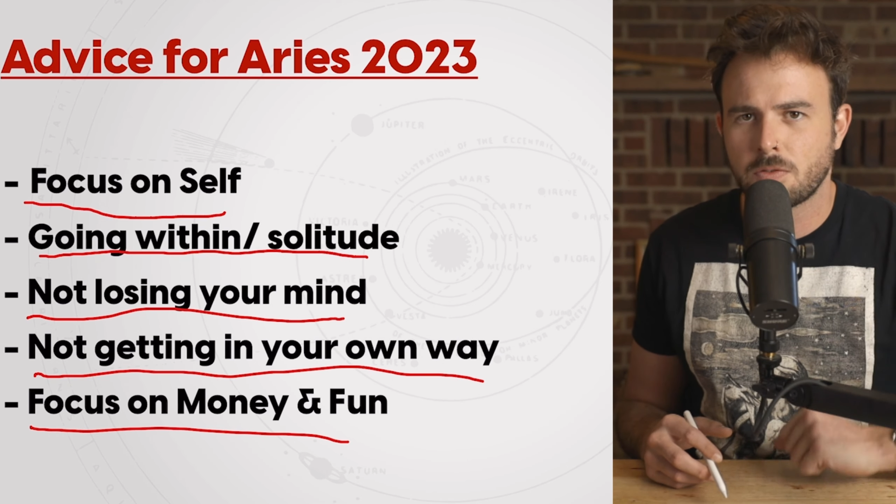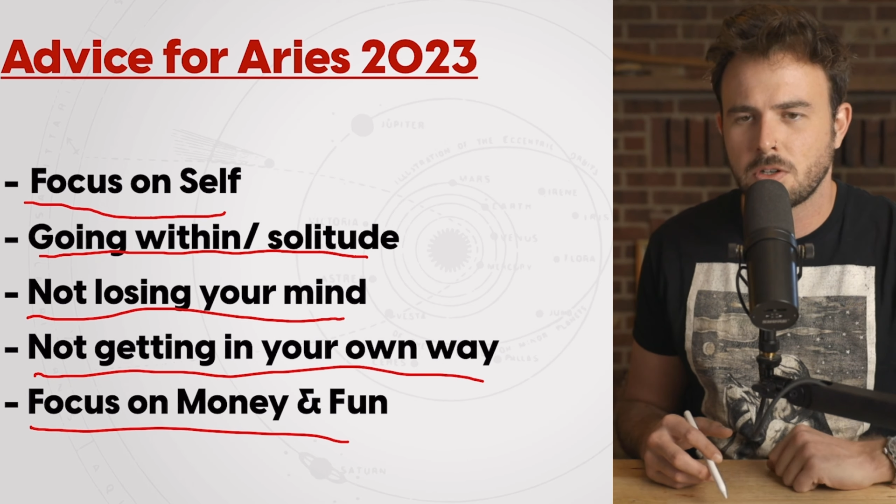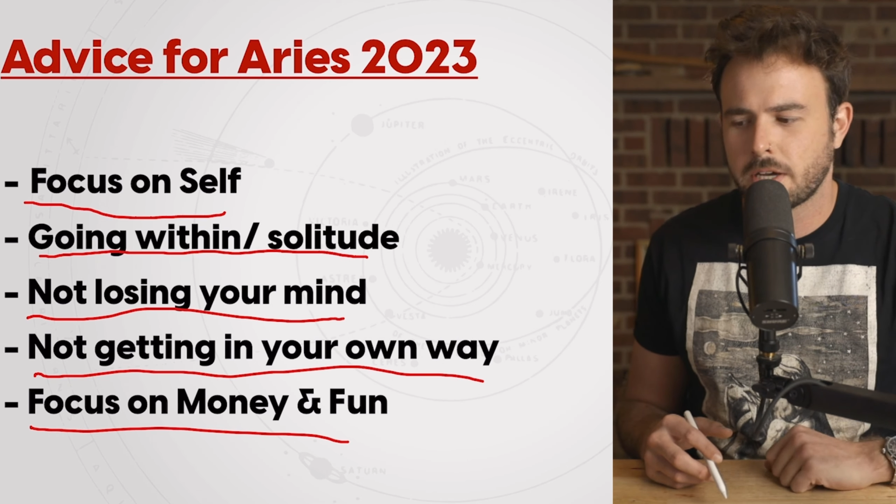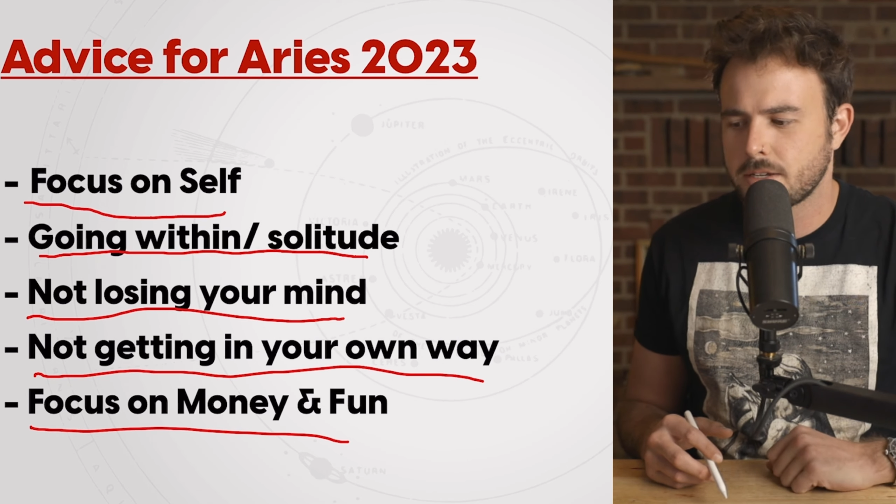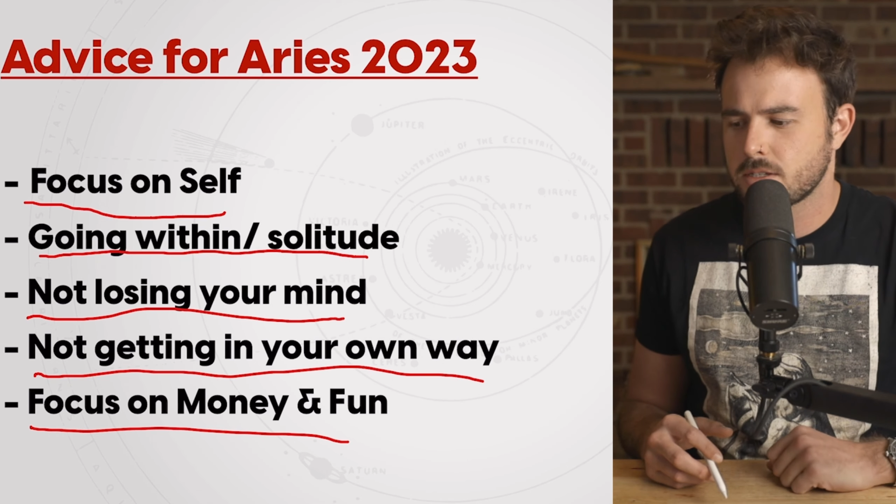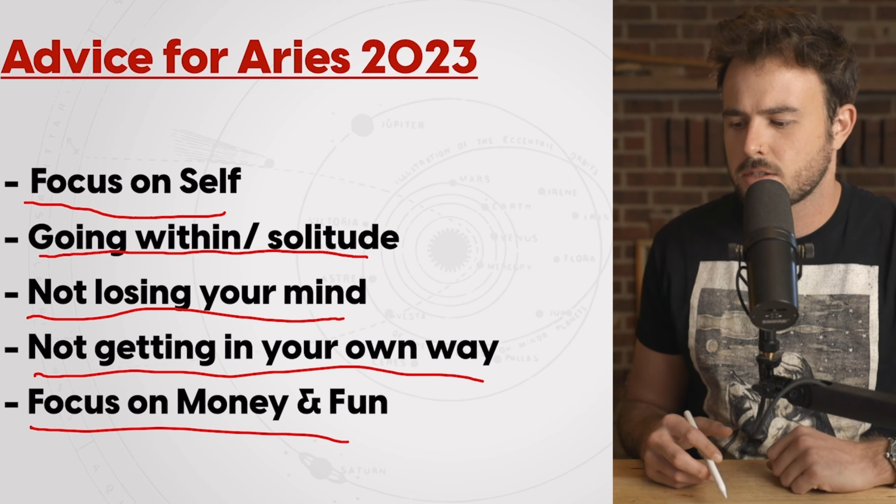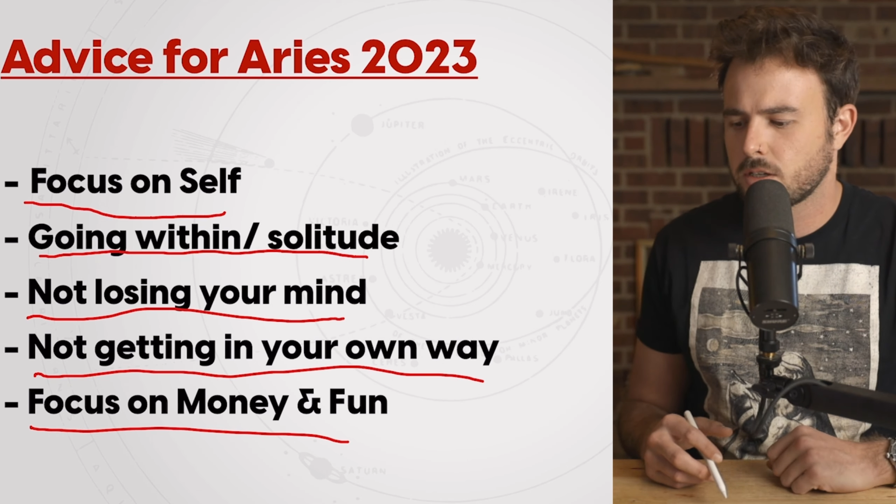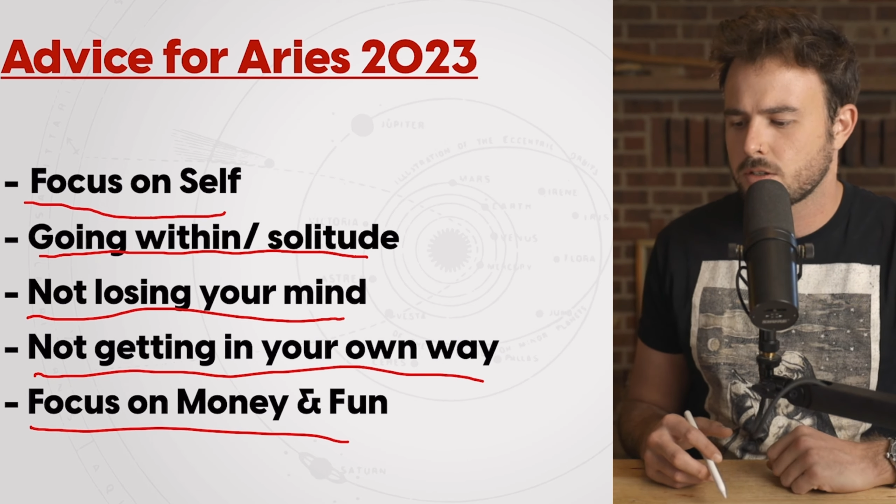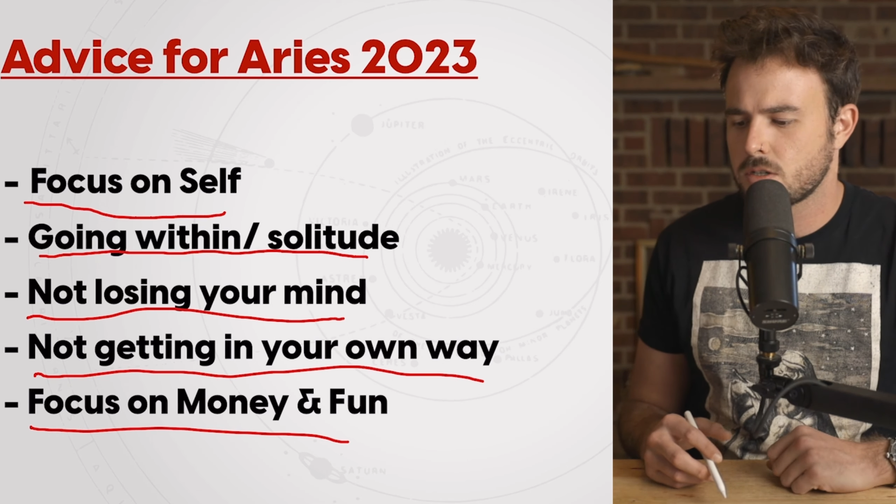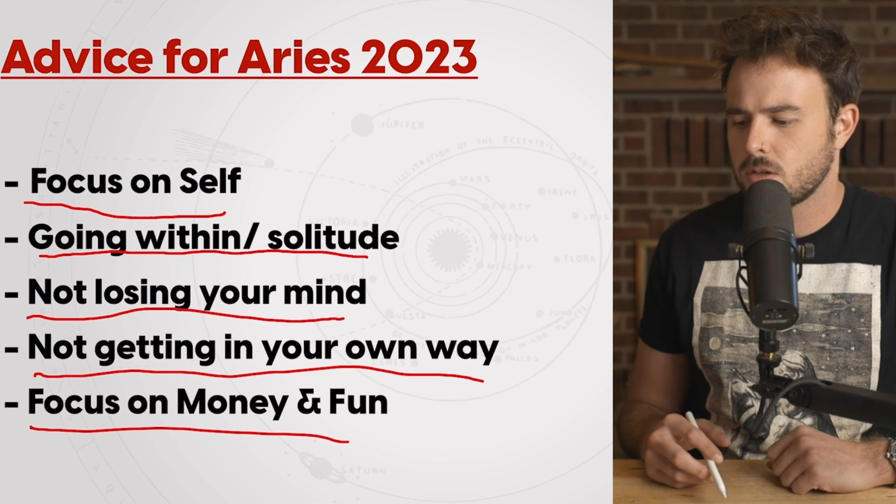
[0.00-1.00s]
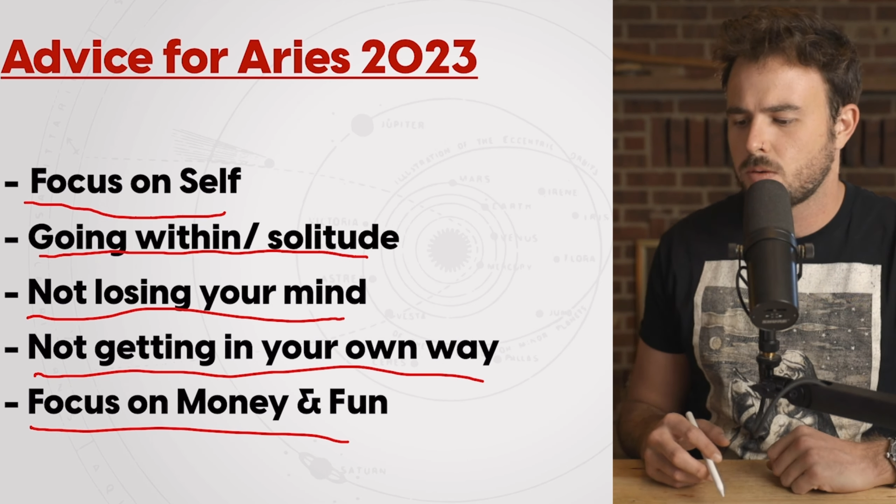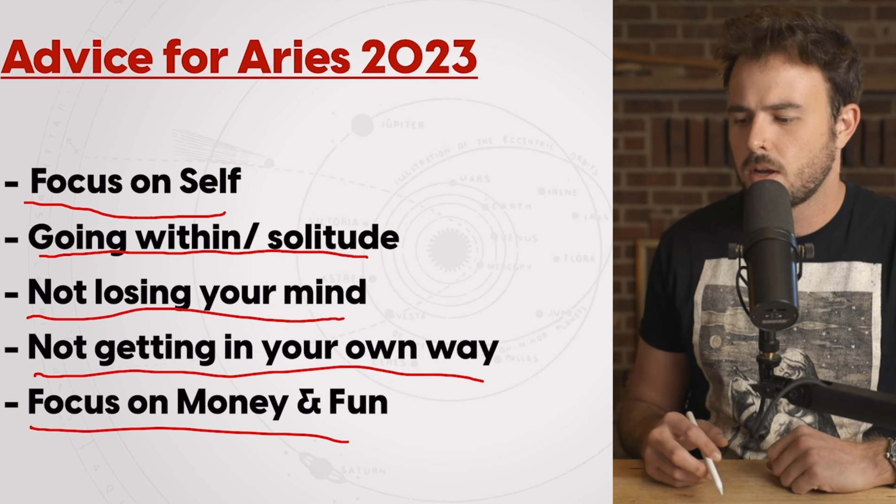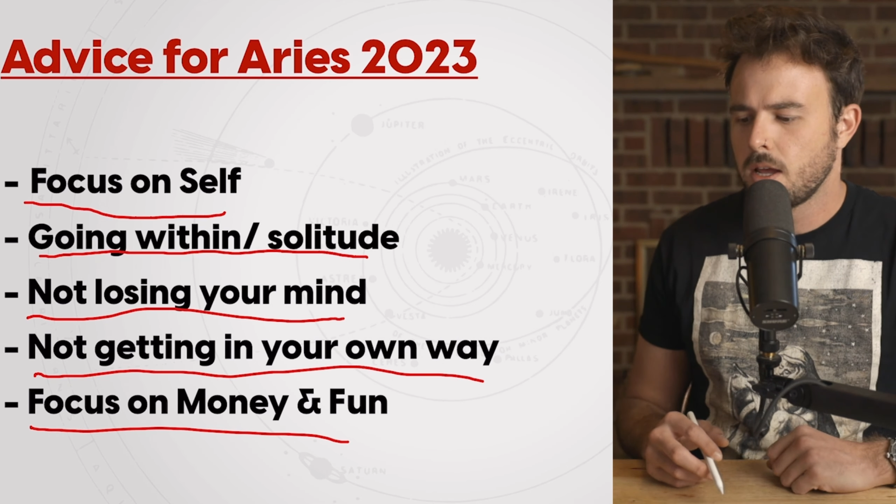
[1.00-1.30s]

for you guys this year too.